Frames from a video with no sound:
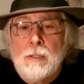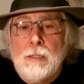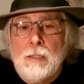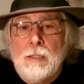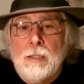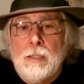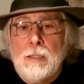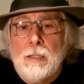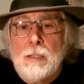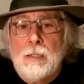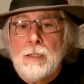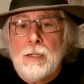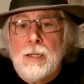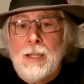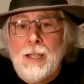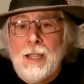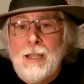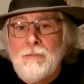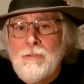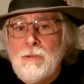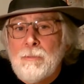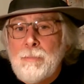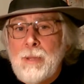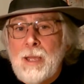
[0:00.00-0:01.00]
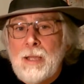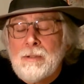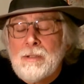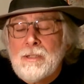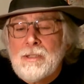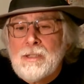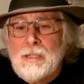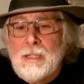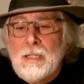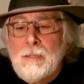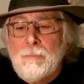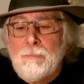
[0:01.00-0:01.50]
and have about the
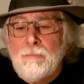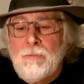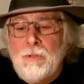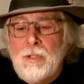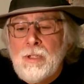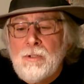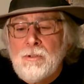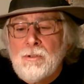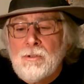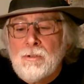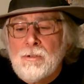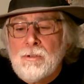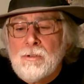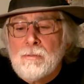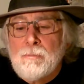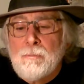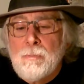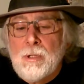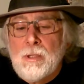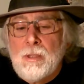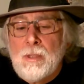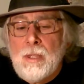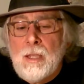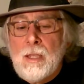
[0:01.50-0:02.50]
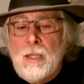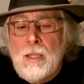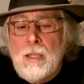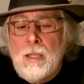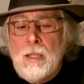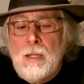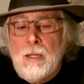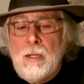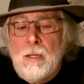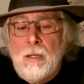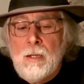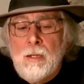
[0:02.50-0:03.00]
same features, but
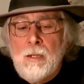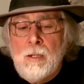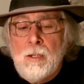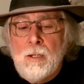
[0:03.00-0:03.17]
then